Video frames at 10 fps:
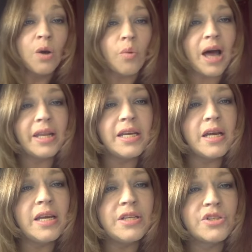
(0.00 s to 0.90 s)
While it,
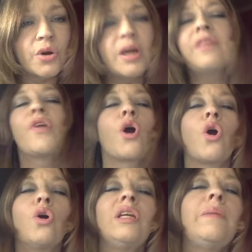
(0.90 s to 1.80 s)
enduring the
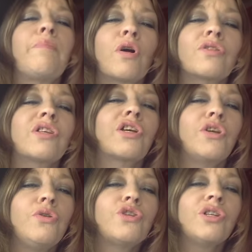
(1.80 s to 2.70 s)
early
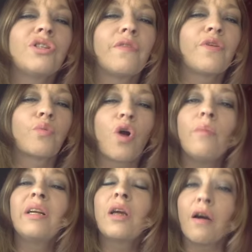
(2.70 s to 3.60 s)
persecutions of the
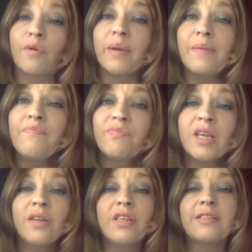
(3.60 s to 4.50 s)
Roman government,
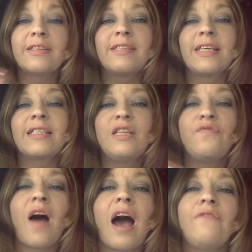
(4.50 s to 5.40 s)
this is
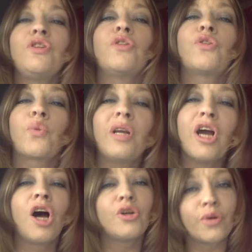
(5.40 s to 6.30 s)
sixty-five to three
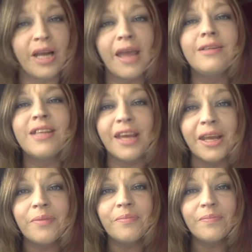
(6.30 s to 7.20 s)
hundred A
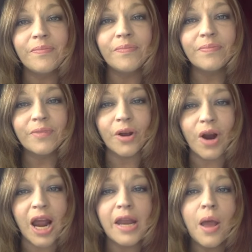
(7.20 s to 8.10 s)
D, all
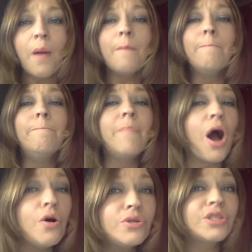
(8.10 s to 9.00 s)
right?
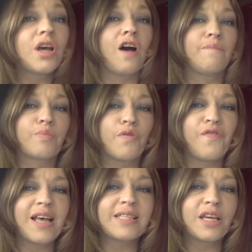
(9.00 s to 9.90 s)
Most of
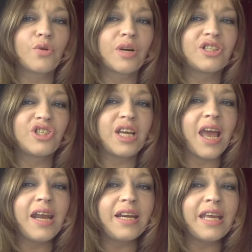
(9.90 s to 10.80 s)
professing
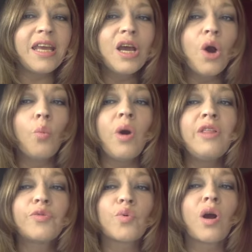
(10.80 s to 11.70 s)
Christianity
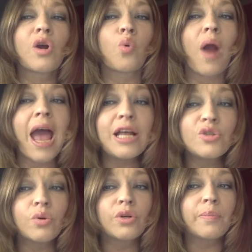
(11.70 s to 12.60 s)
went through a
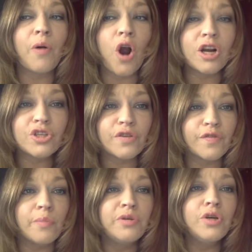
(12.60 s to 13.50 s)
gradual departure
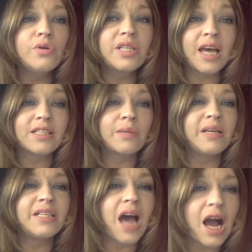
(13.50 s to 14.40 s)
from New
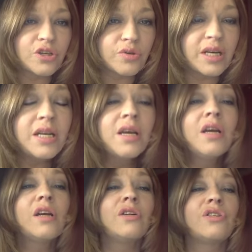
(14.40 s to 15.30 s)
Testament doctrine
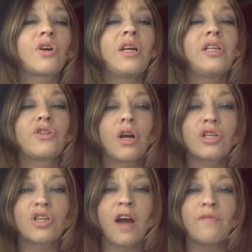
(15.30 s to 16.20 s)
concerning
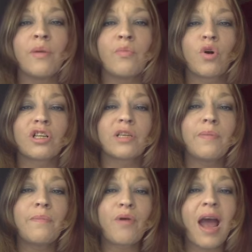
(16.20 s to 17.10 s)
church government
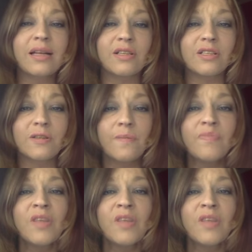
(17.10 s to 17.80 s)
worship and practice.